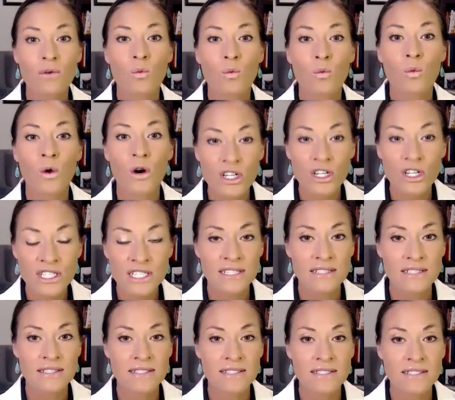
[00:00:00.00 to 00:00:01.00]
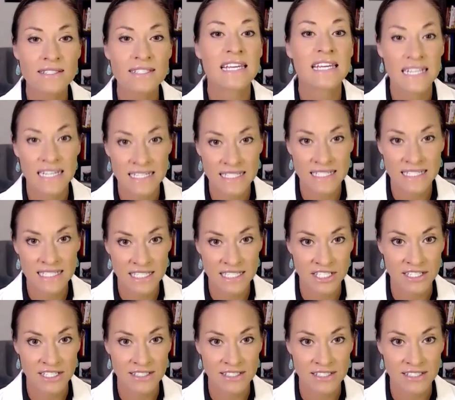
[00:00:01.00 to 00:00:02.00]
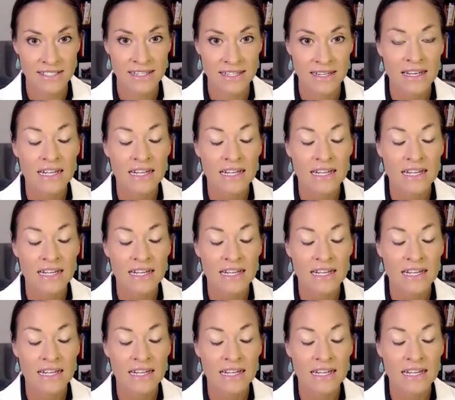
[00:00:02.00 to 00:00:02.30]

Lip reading: worsens skin conditions,